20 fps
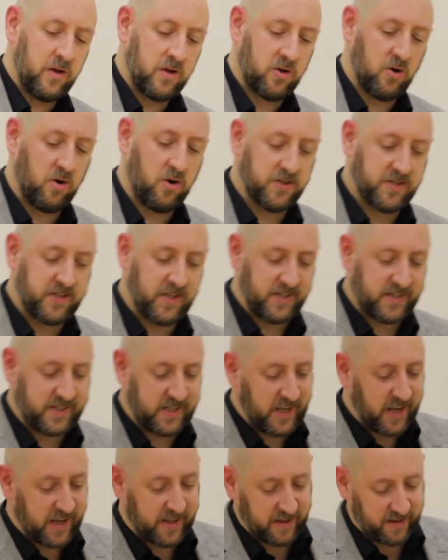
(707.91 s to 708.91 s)
God says,
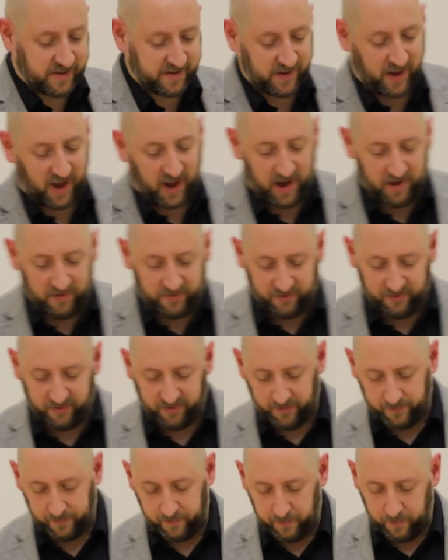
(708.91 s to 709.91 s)
take the
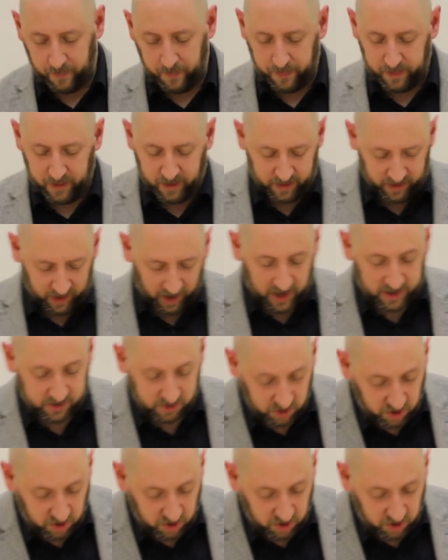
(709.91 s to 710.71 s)
staff, and